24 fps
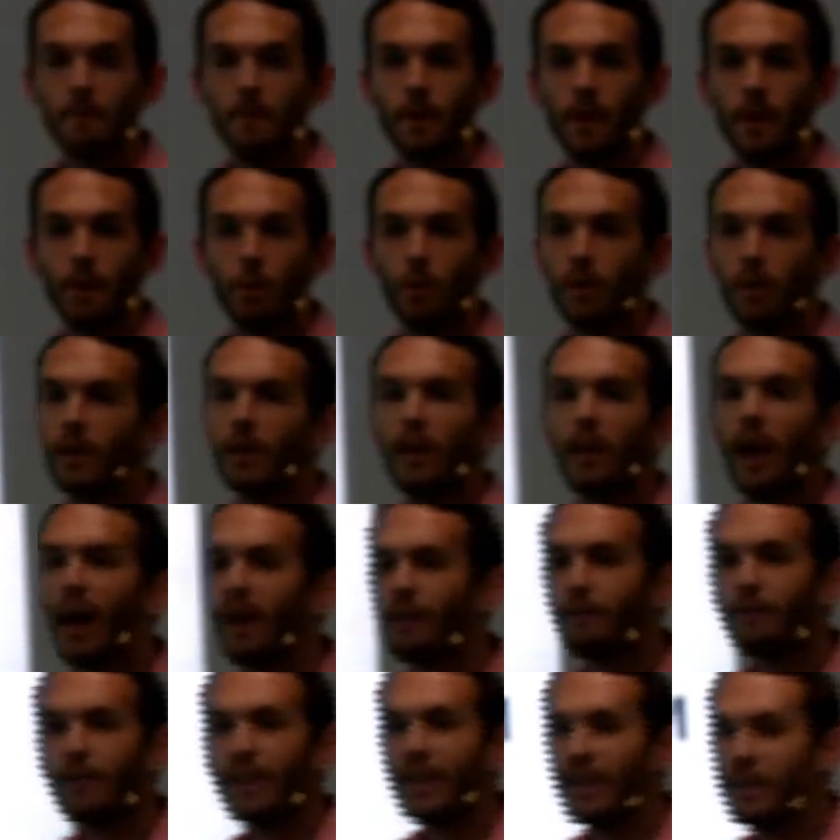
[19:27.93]
Well, in light of
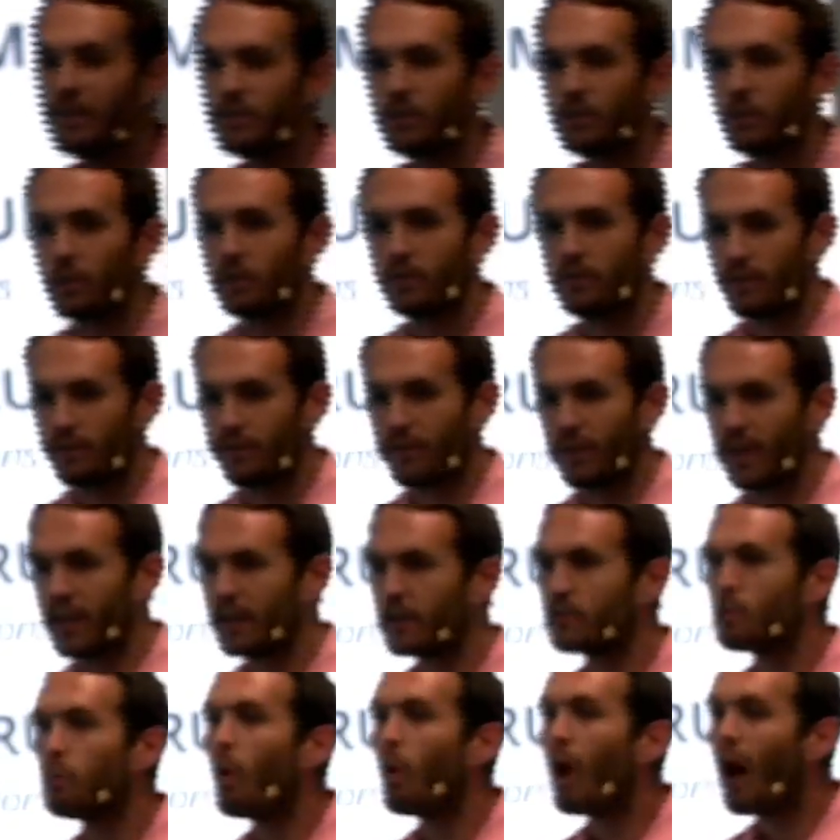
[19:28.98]
these sorts of things,
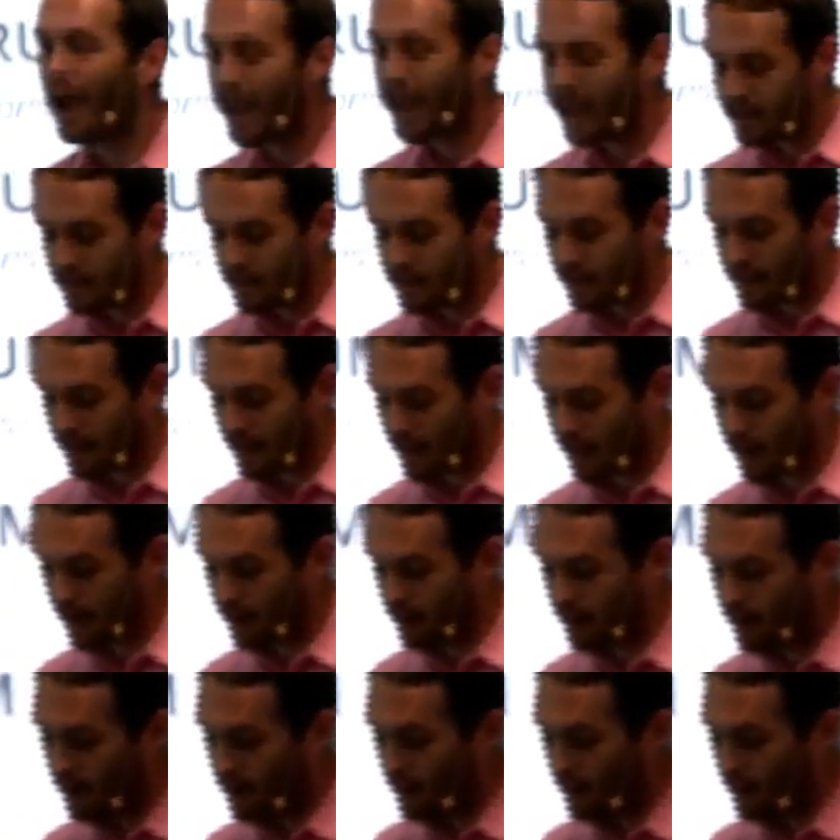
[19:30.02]
why is it then